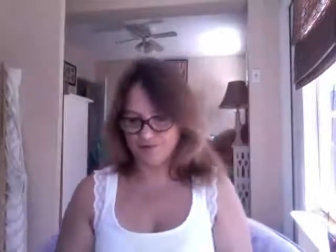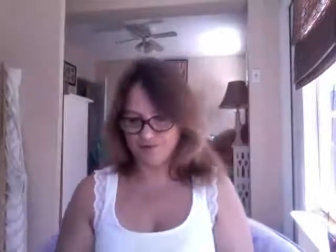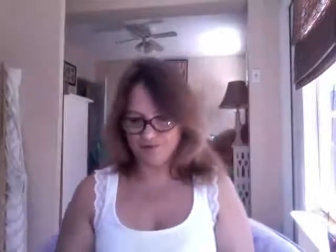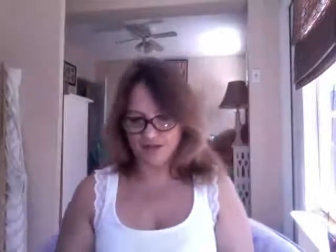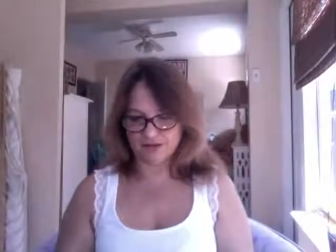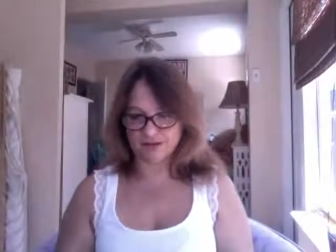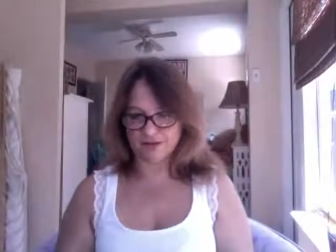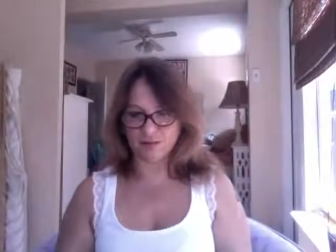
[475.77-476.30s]

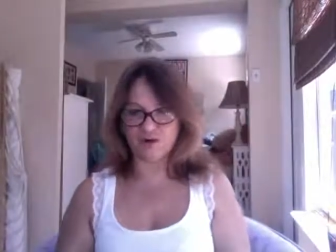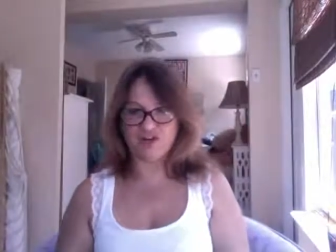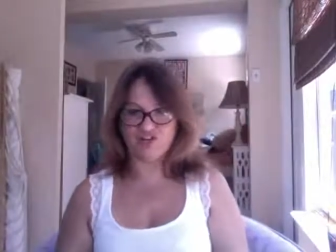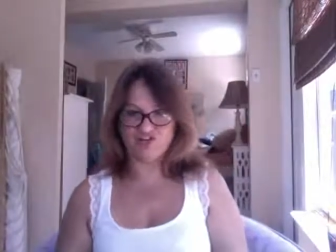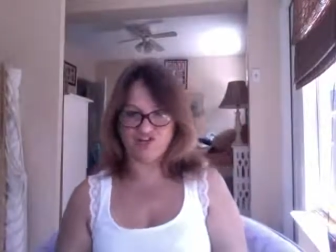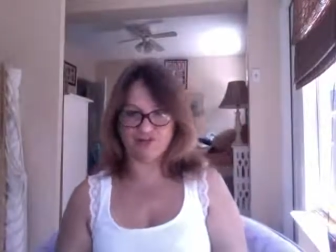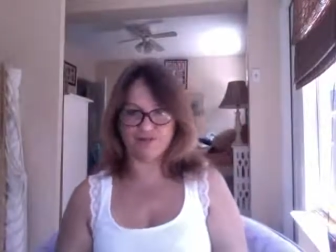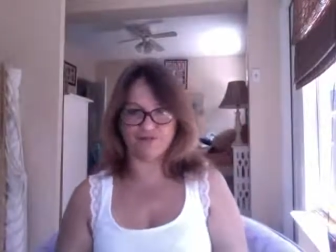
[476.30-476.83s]

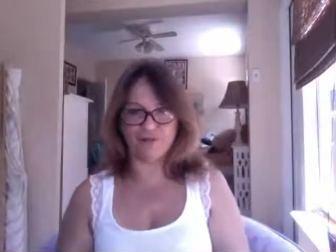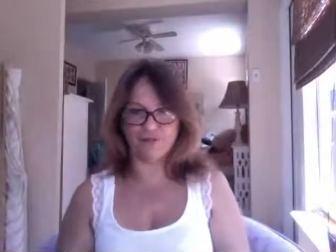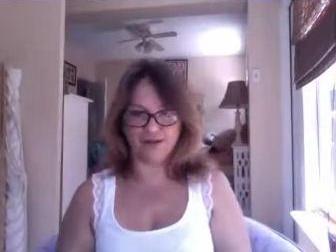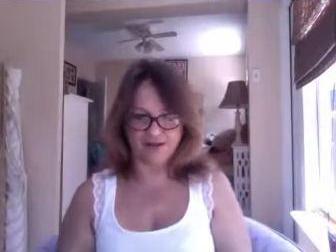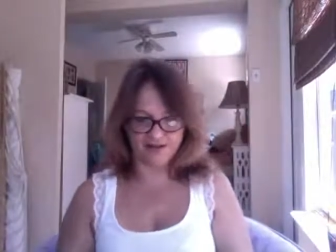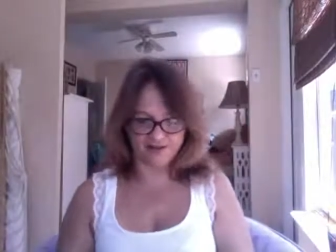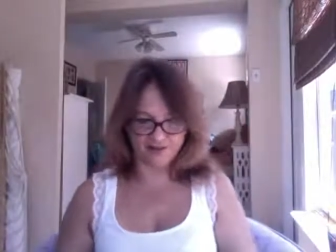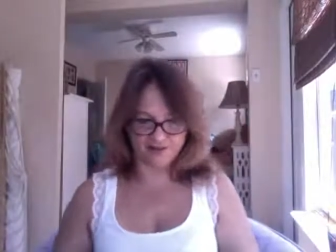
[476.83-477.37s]
alliteration of the
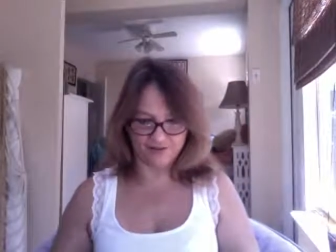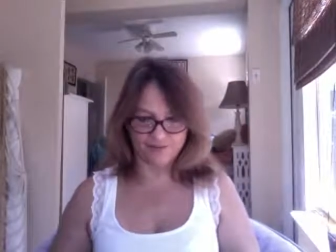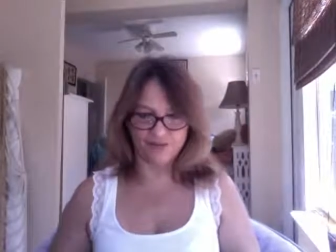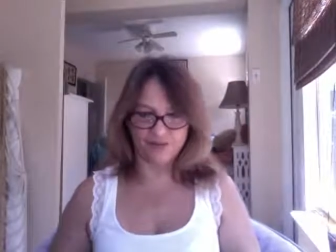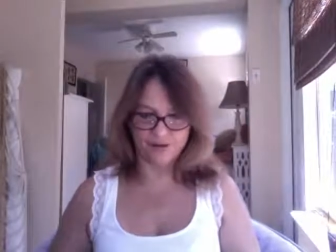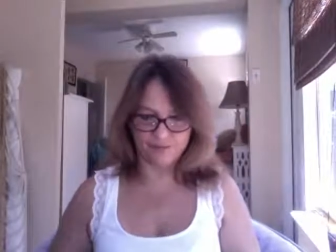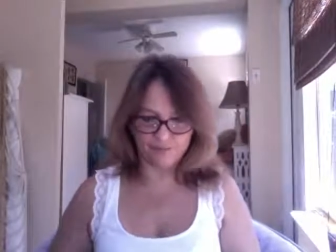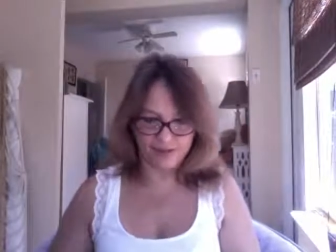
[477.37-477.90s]
band, of
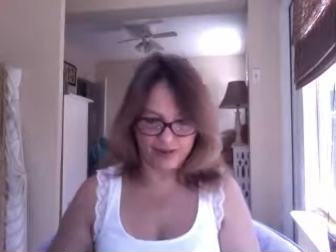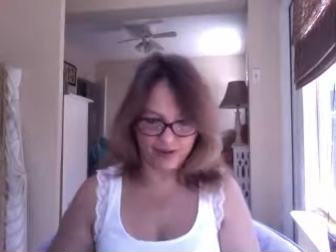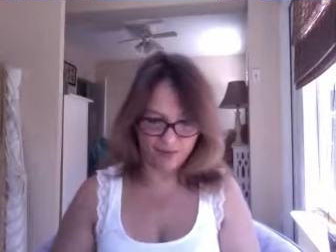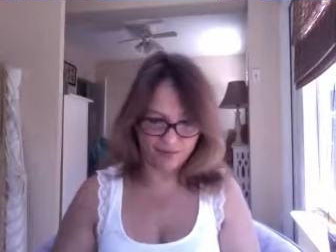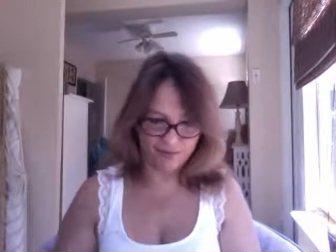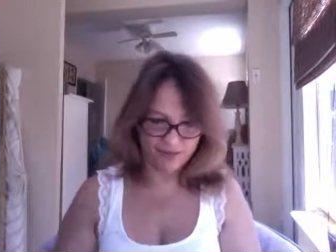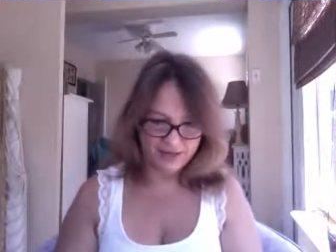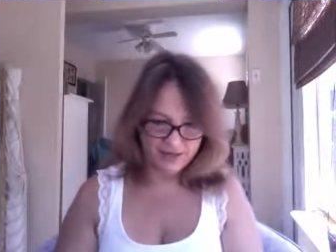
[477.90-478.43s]
the
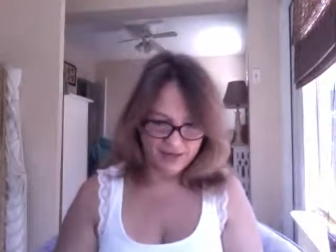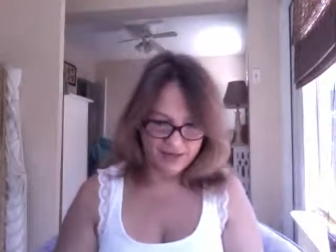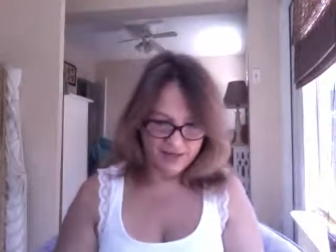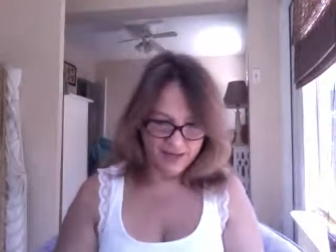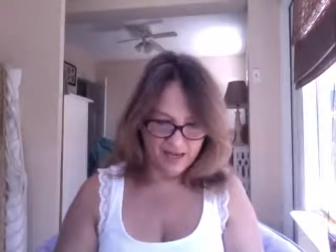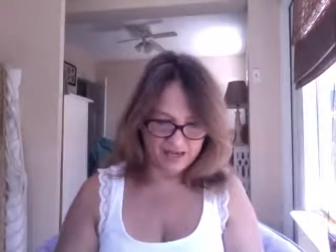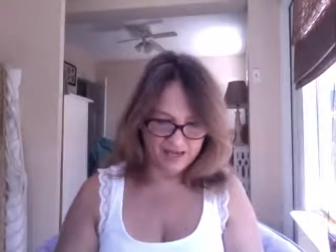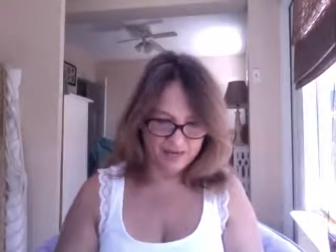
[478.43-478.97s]
album.
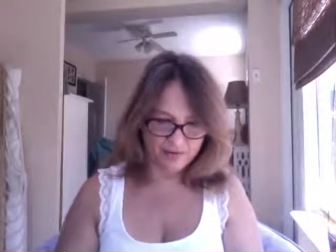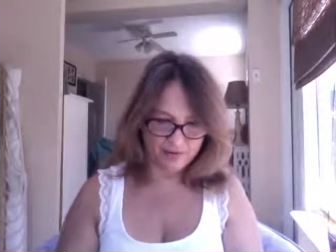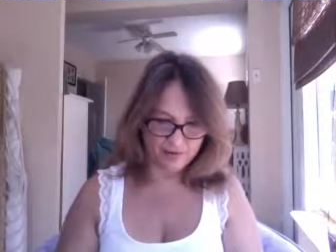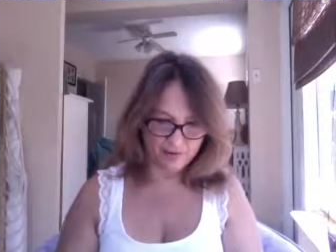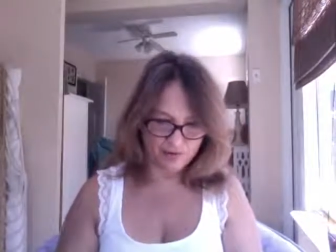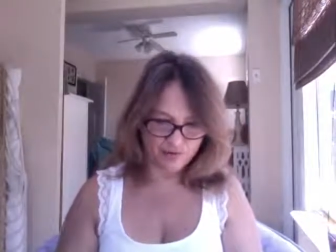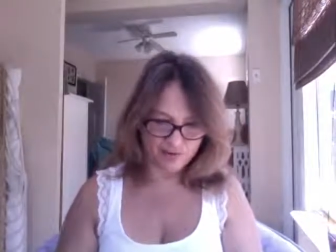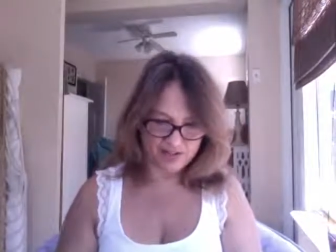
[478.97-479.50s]
And here
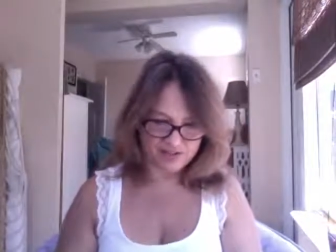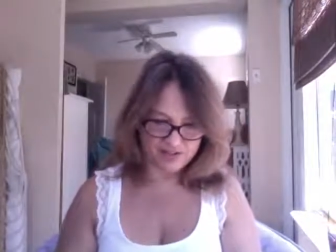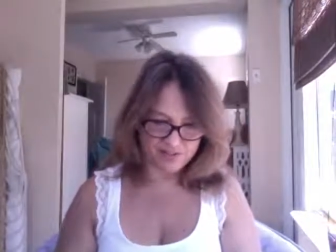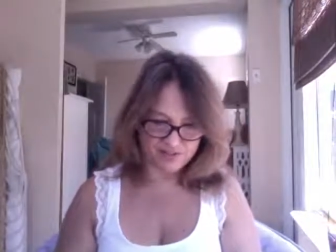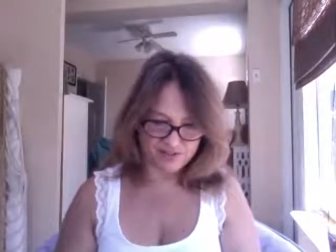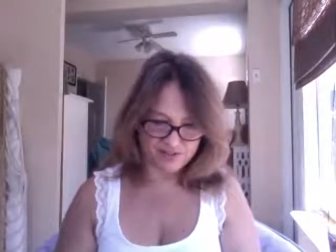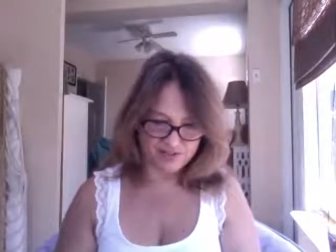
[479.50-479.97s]
they're dressed up as